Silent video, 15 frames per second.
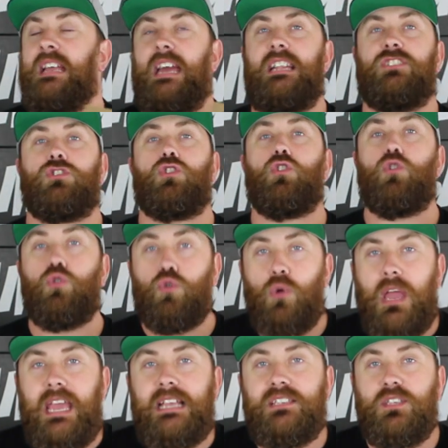And it's
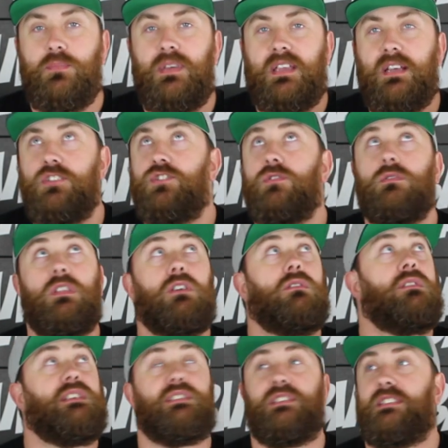crazy because you're
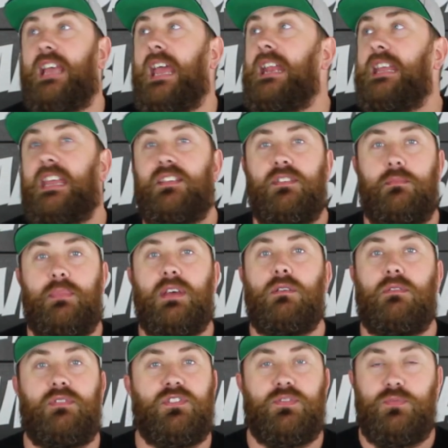literally standing in the
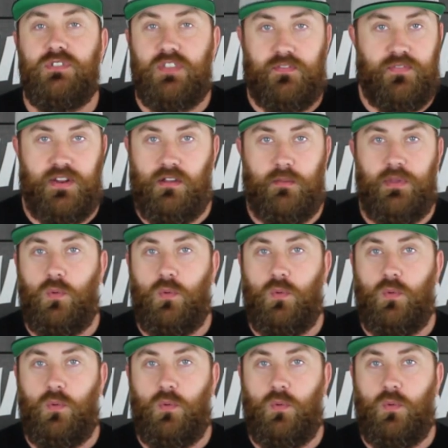middle of this music video.